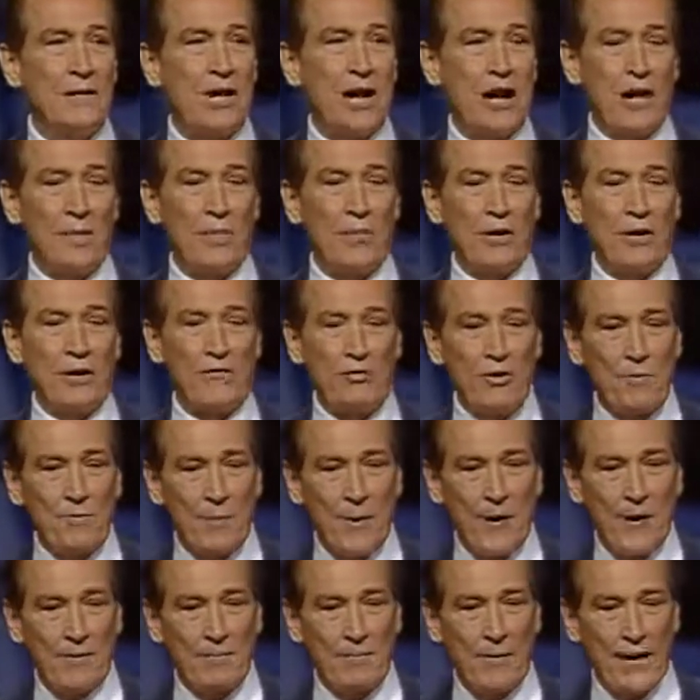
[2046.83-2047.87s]
I believe you
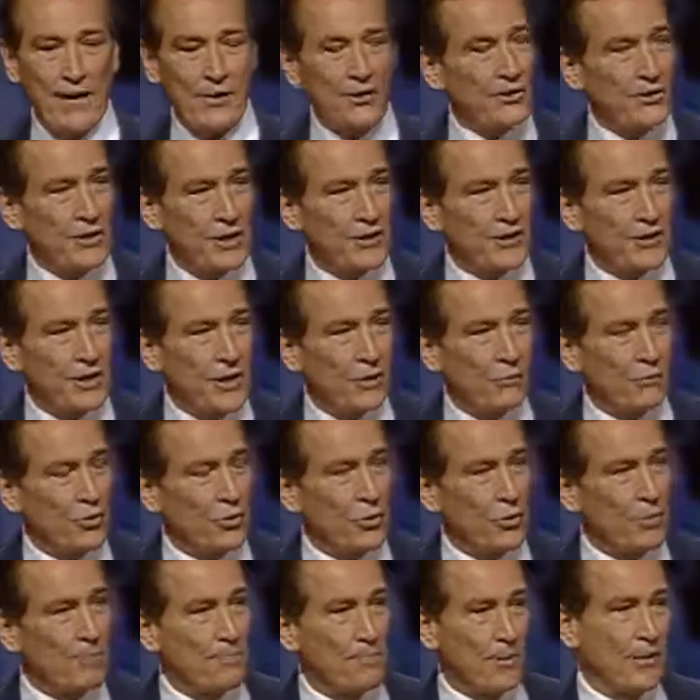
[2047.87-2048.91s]
paid my sin debt
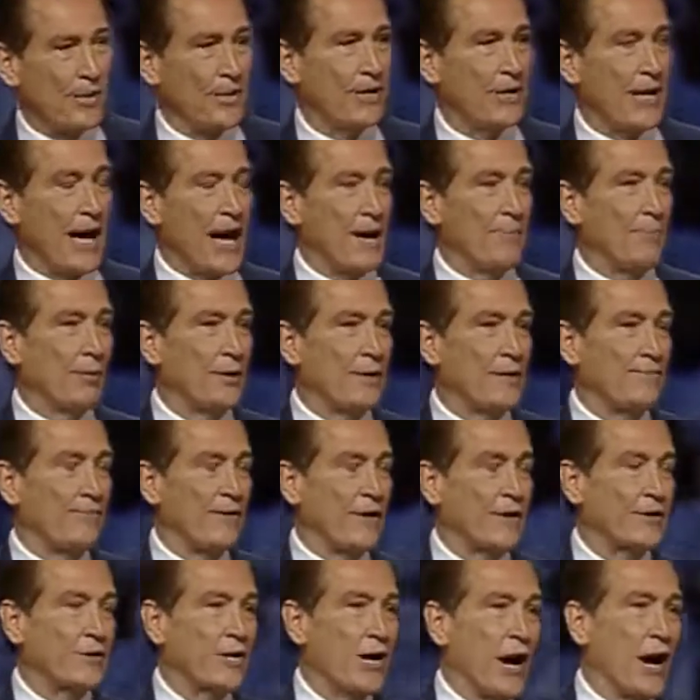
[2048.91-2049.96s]
with your blood. I believe
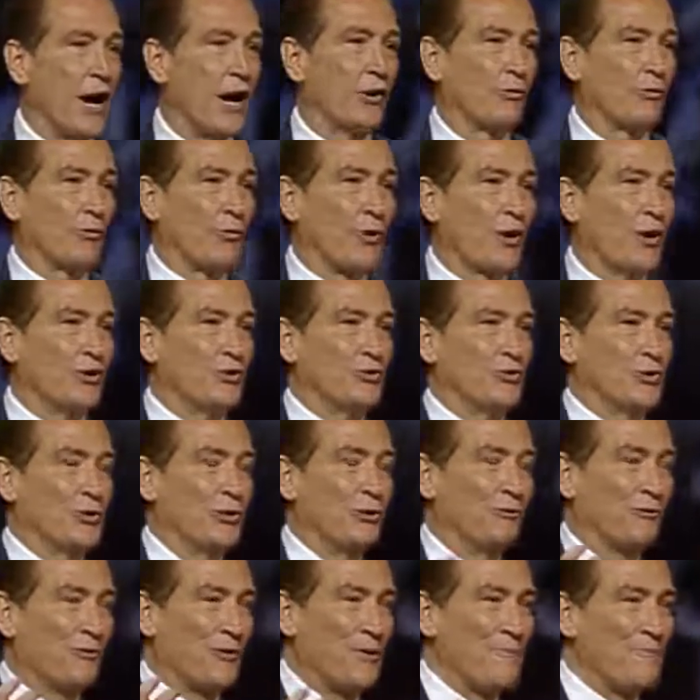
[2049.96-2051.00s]
that God raised
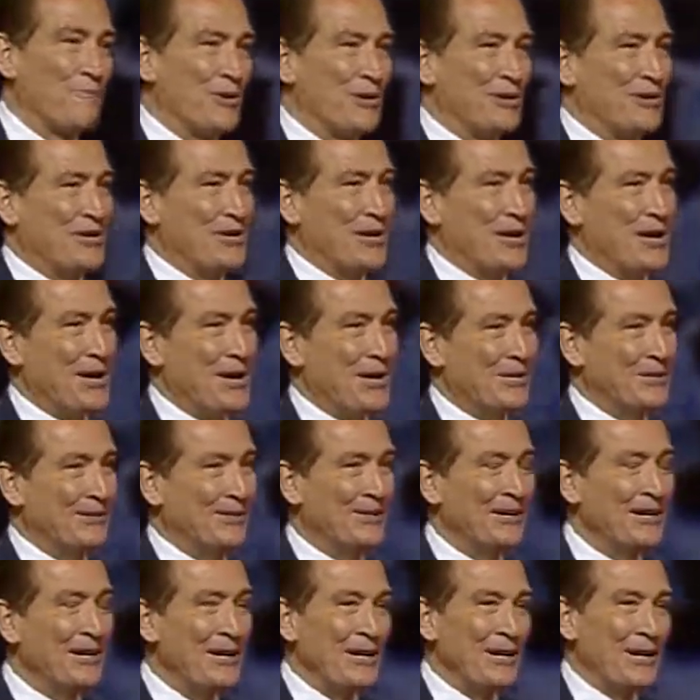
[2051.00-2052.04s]
you from the
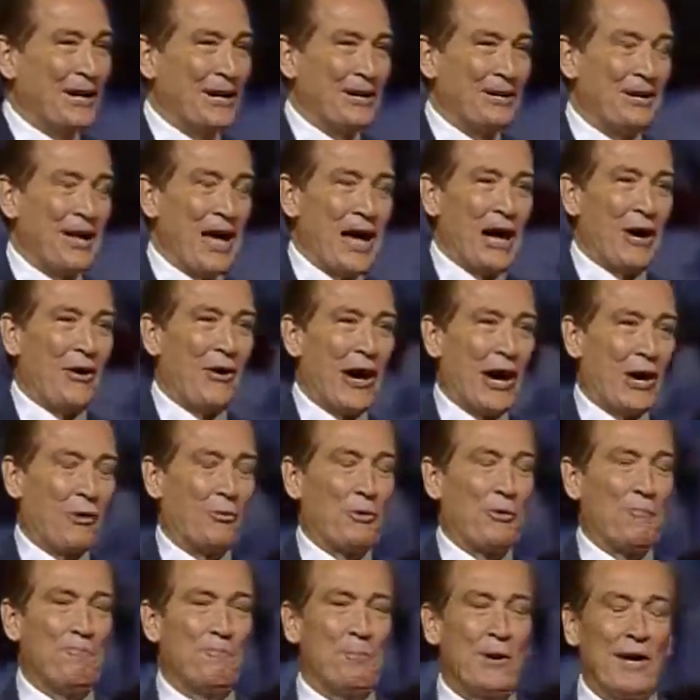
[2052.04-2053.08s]
dead. And now I
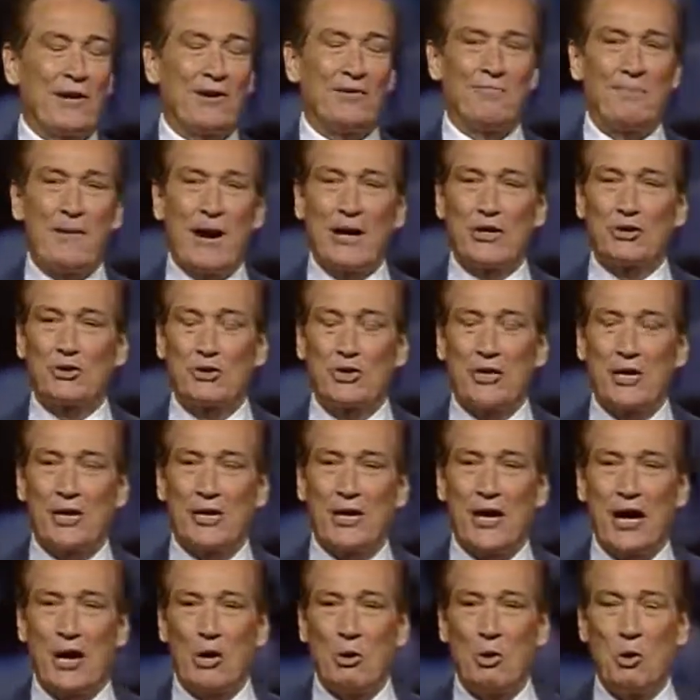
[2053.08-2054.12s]
repent of my
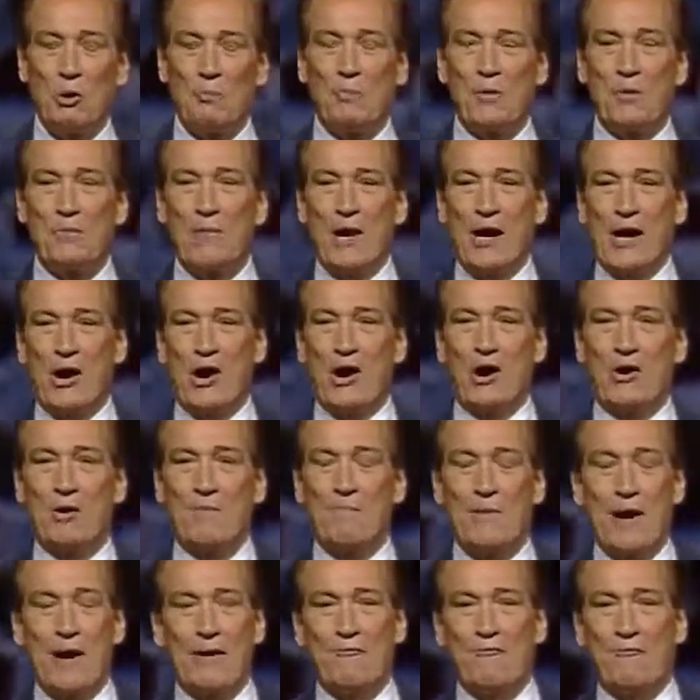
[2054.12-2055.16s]
sin. I open my
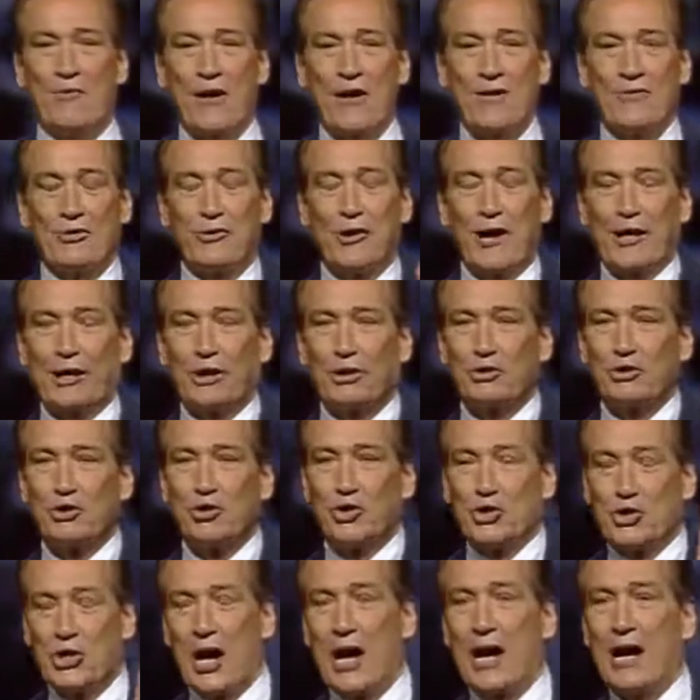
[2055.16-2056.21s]
heart by faith like a
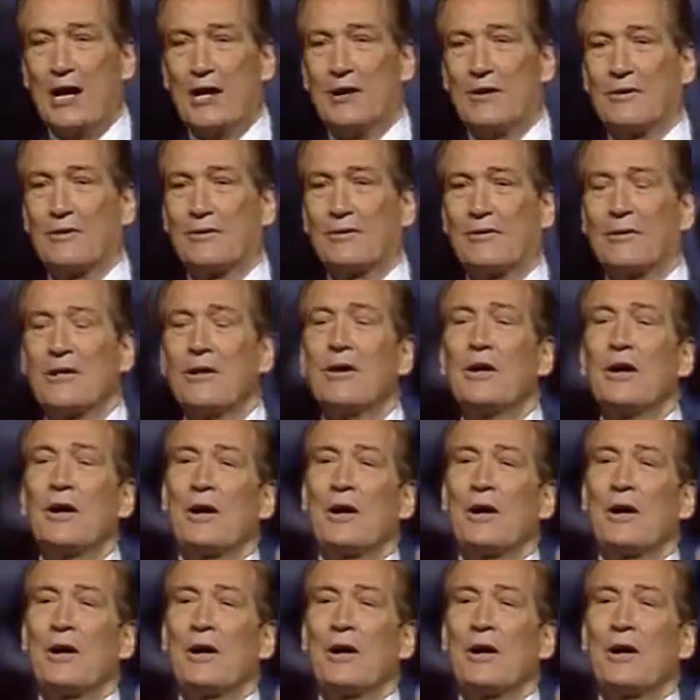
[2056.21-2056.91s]
child.